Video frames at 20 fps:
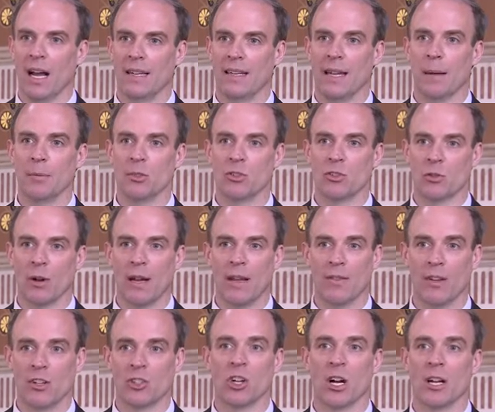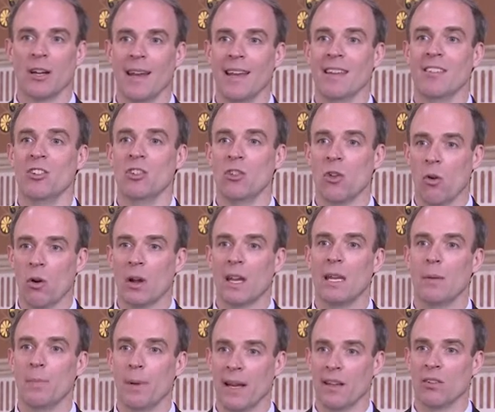demonstrate that China is not
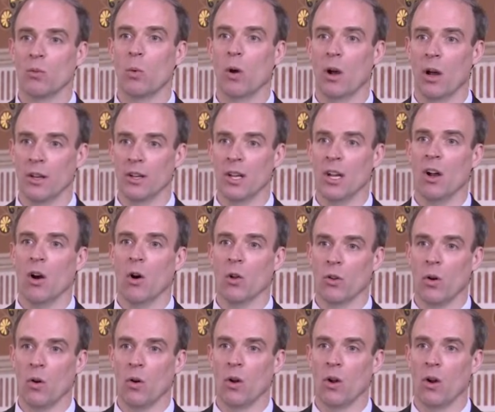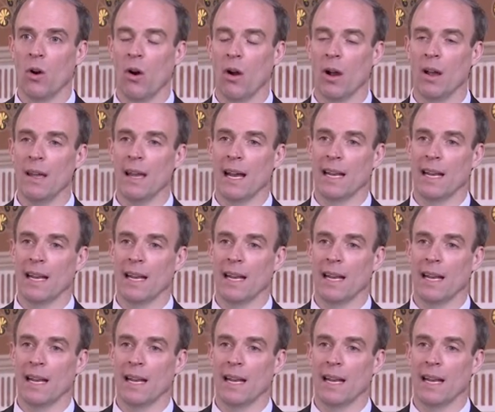keeping its word on Hong Kong.